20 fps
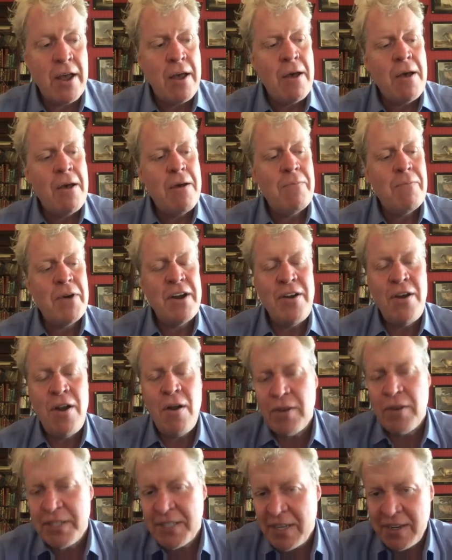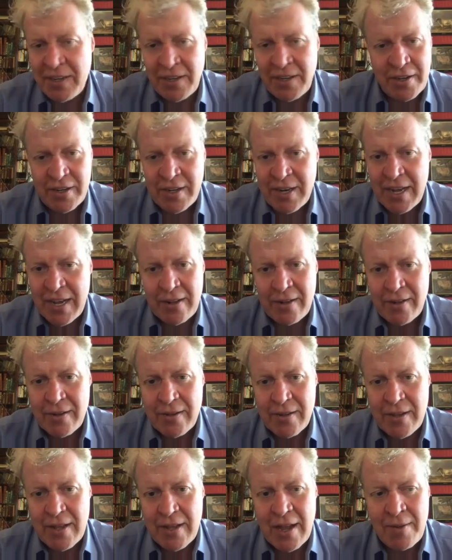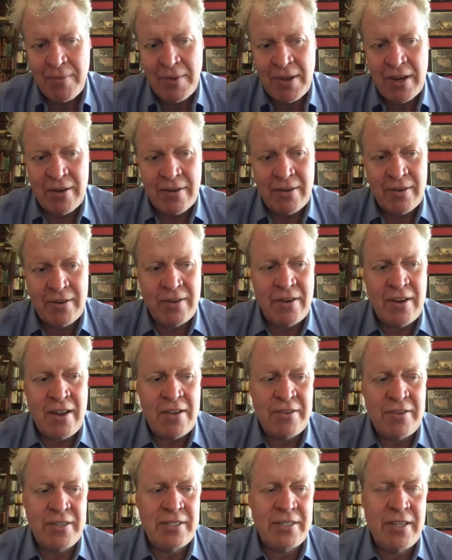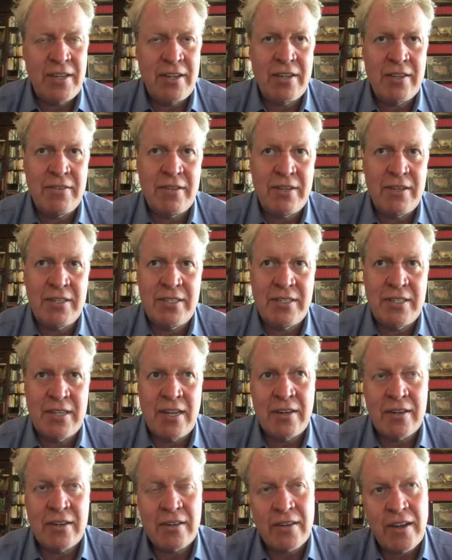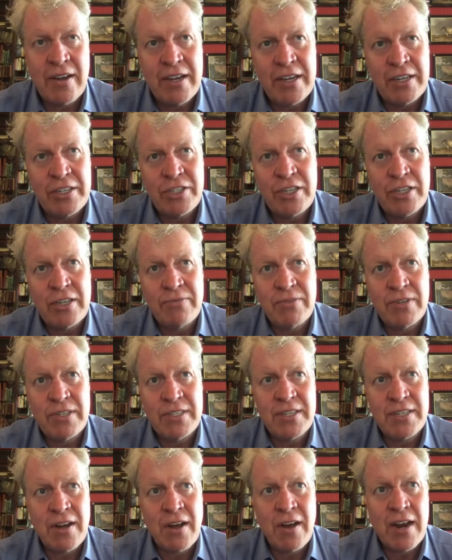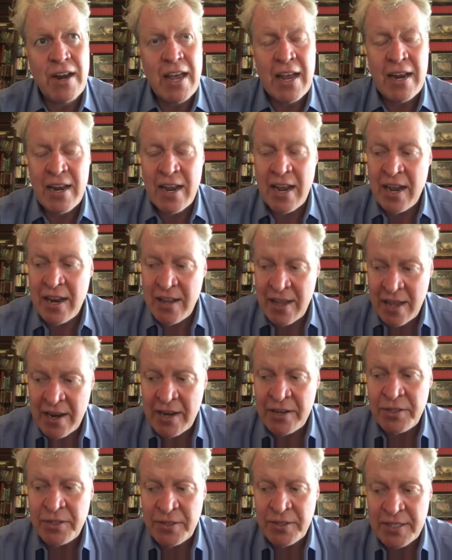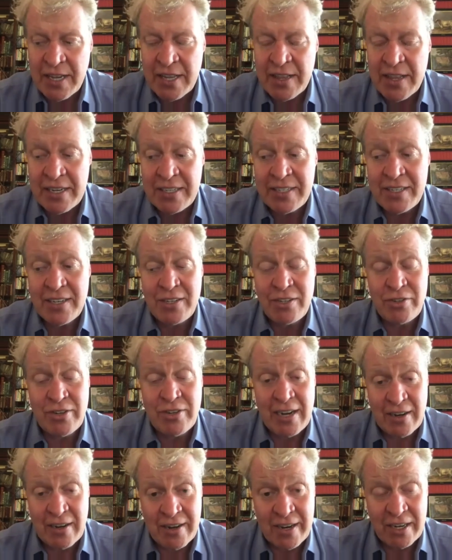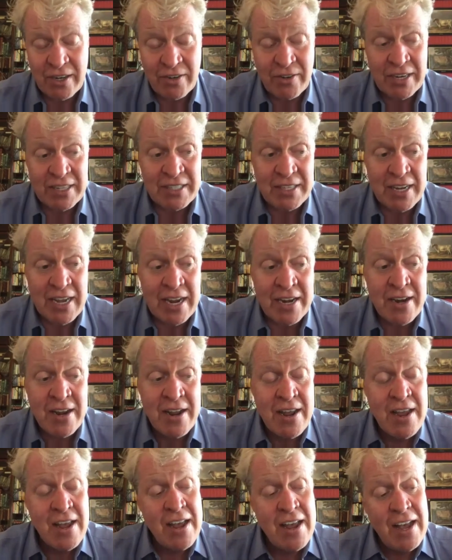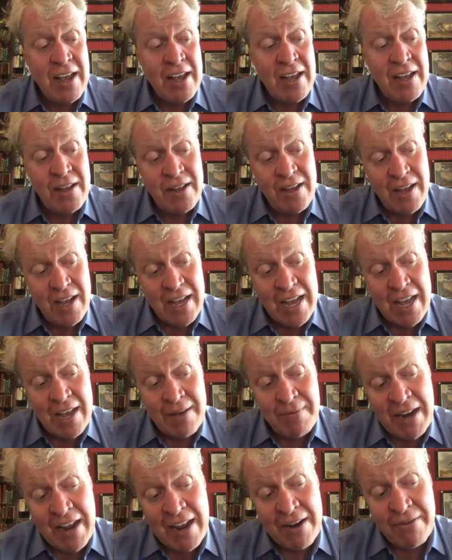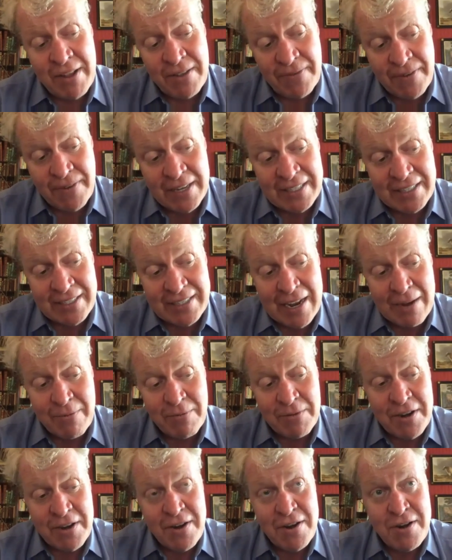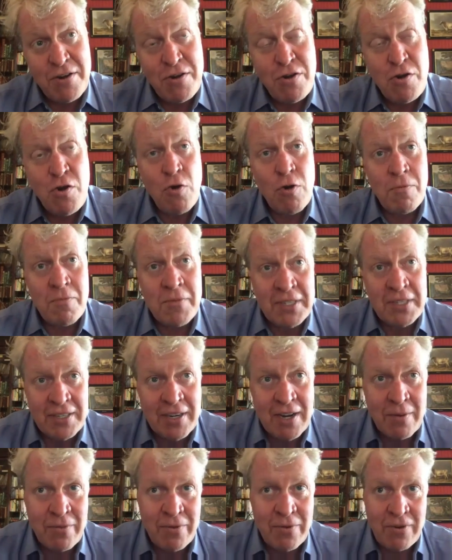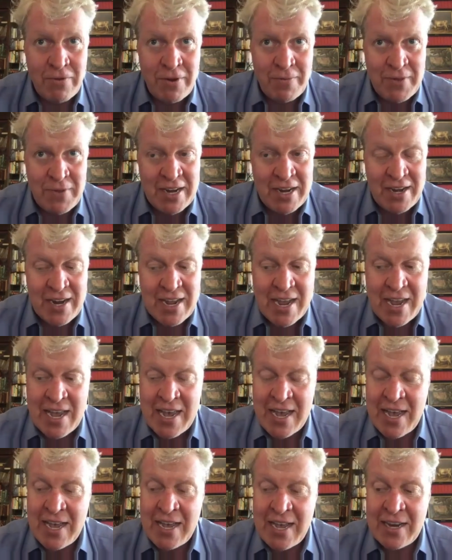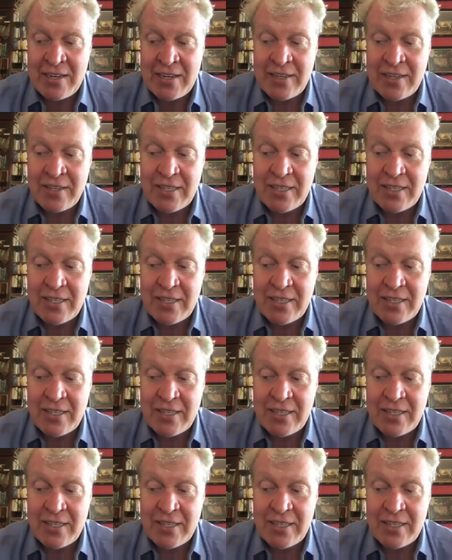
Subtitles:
but not in good health. I mean, you know, just think of the dental hygiene for a start. And as you say, they did drink like crazy. And I mean, Henry I slept with an enormous number of women, and